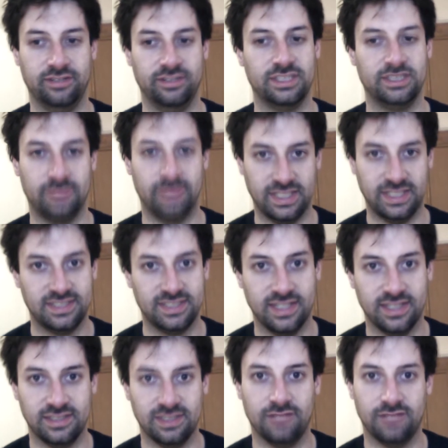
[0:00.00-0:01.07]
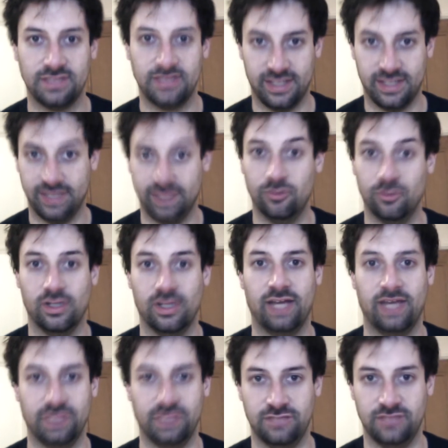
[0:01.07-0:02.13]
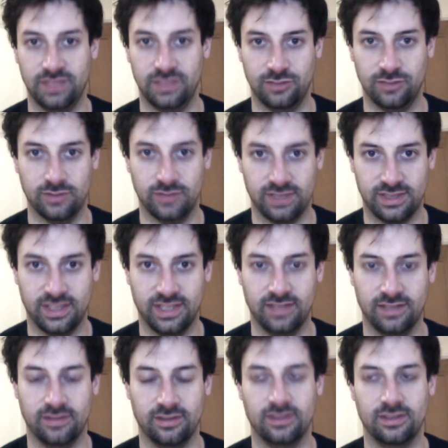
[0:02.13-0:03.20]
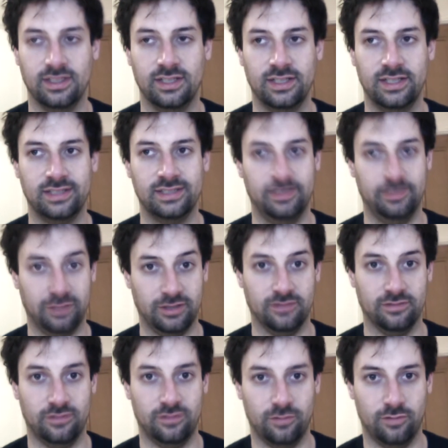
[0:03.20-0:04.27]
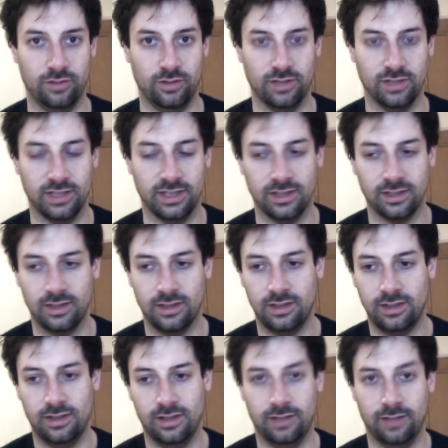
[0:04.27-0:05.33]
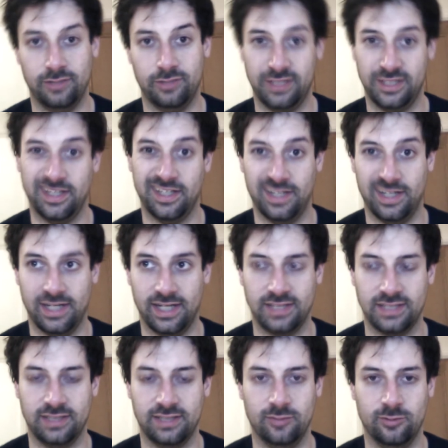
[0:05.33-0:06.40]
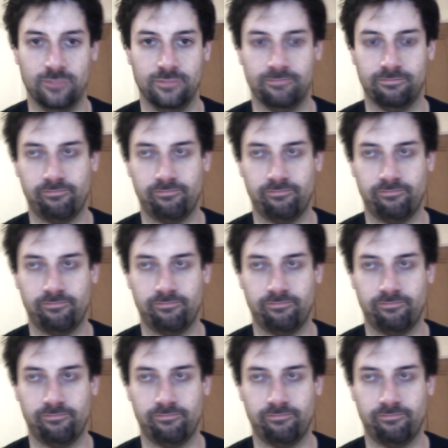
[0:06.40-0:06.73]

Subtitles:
It just makes sense to have a slightly more lavish visual style than typical for a roguelike, particularly an ASCII one.